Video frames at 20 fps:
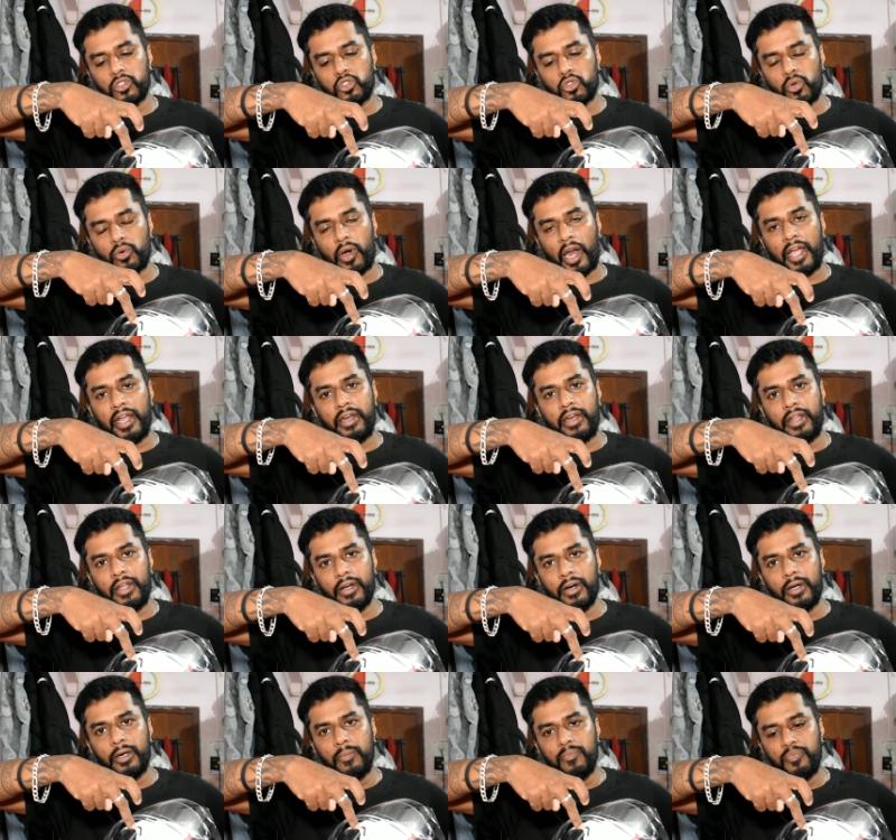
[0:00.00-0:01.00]
so right
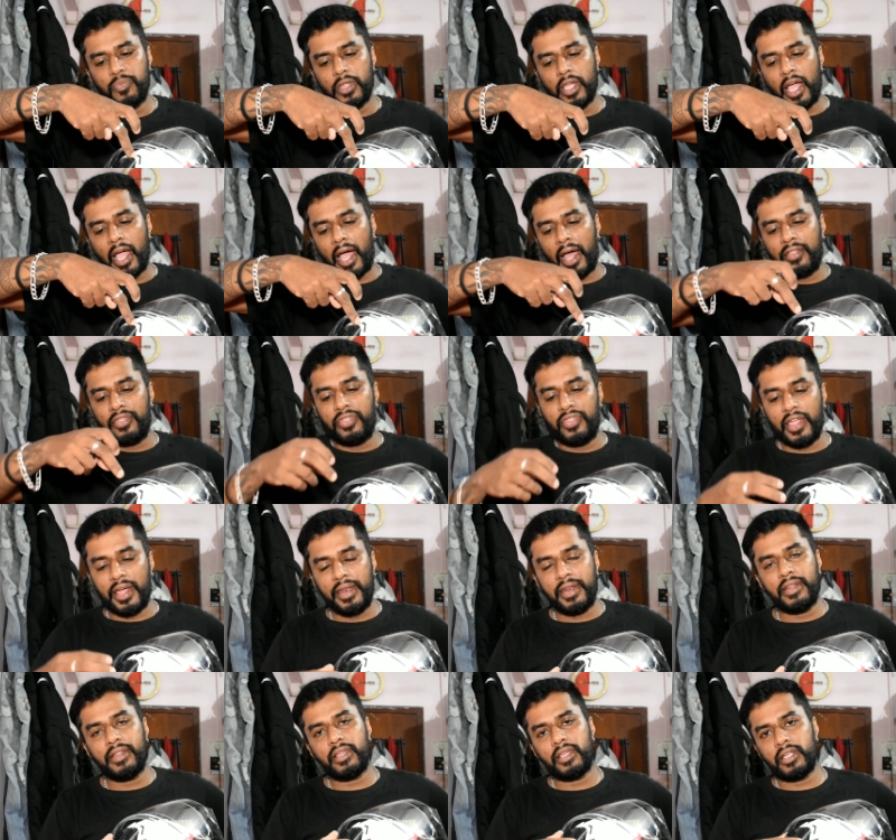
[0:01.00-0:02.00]
here, and
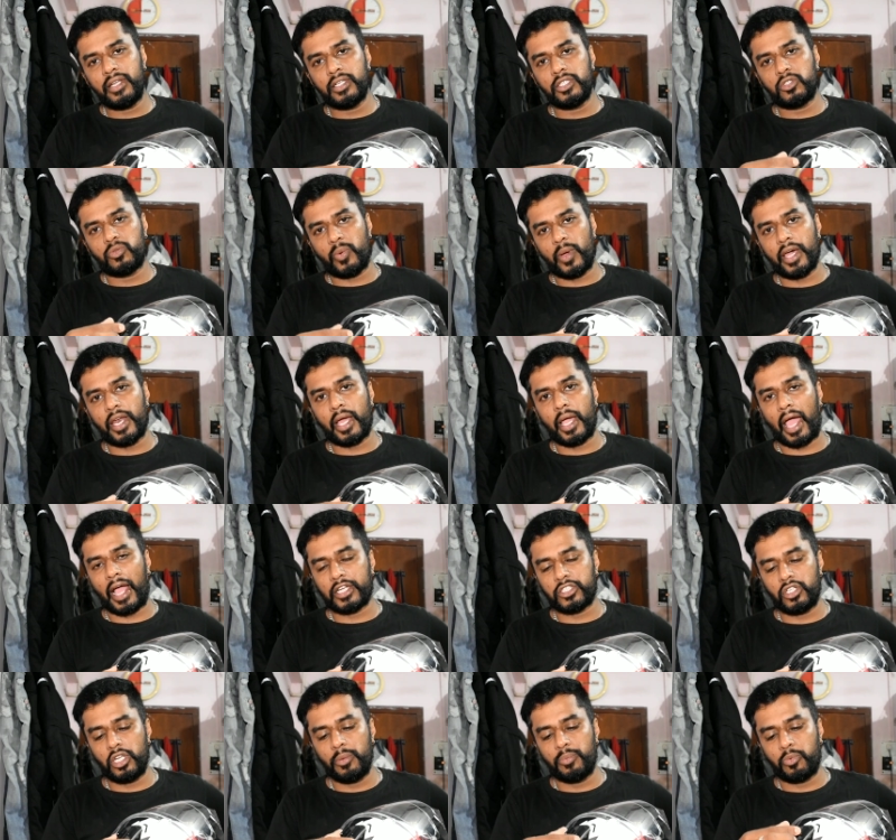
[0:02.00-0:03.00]
then is where I
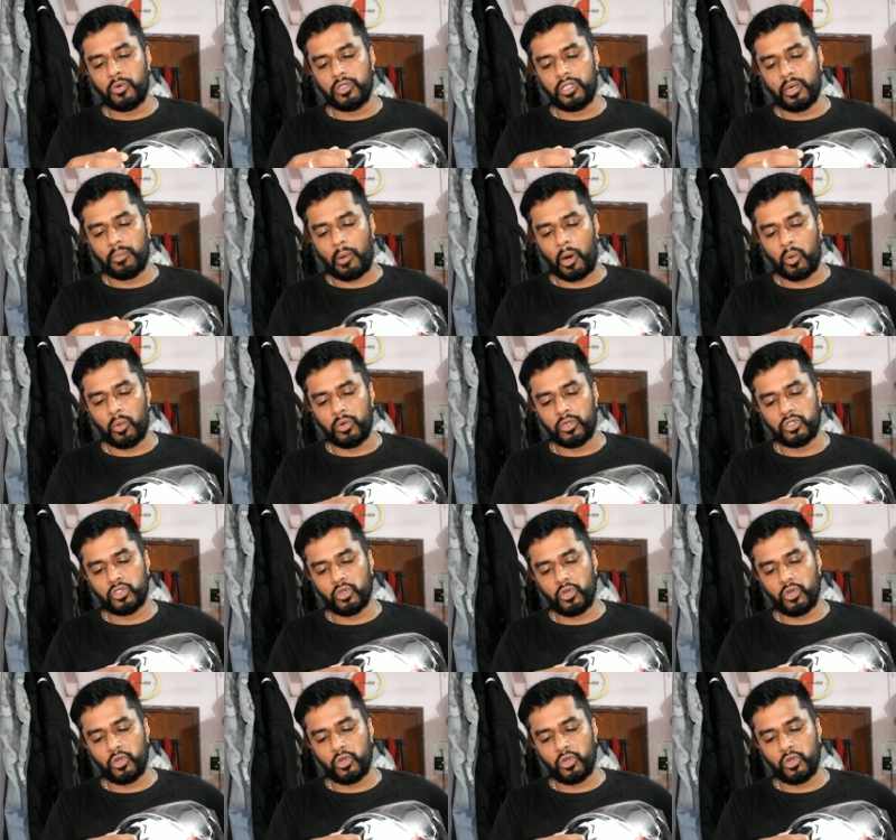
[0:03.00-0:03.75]
actually put the mount.